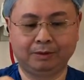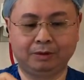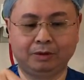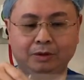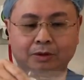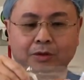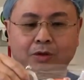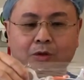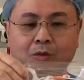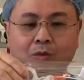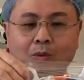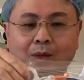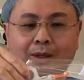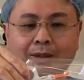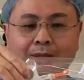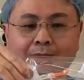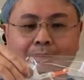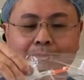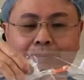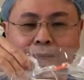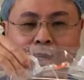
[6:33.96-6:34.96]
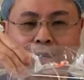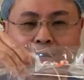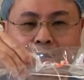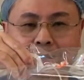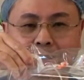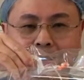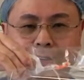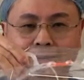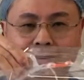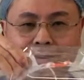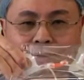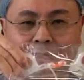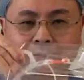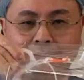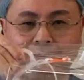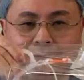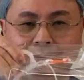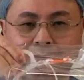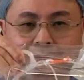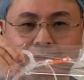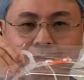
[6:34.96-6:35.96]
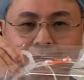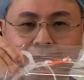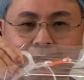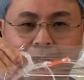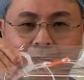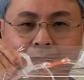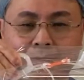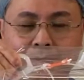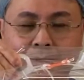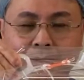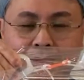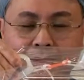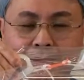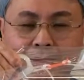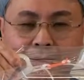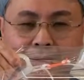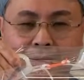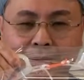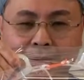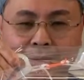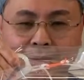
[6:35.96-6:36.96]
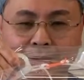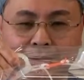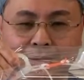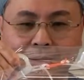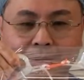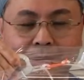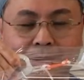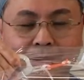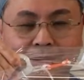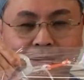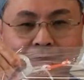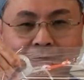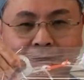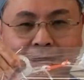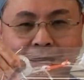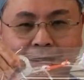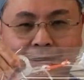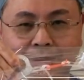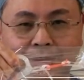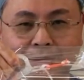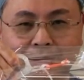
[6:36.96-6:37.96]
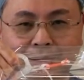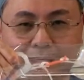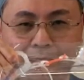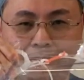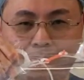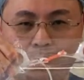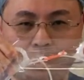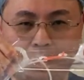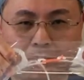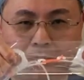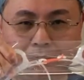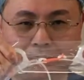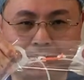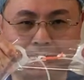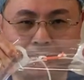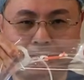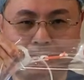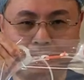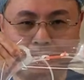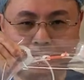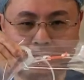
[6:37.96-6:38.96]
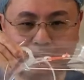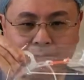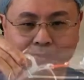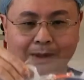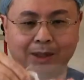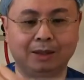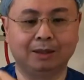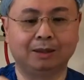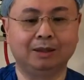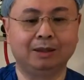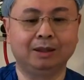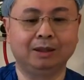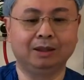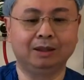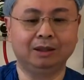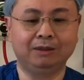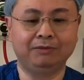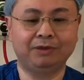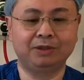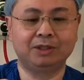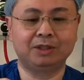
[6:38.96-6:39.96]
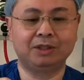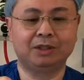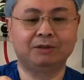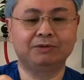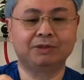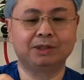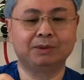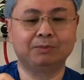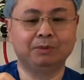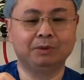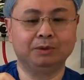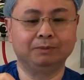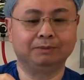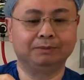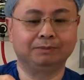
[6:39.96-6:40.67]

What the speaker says: You don't want the bag to become the limiting factor in how well this spreads apart. Leave yourself some room.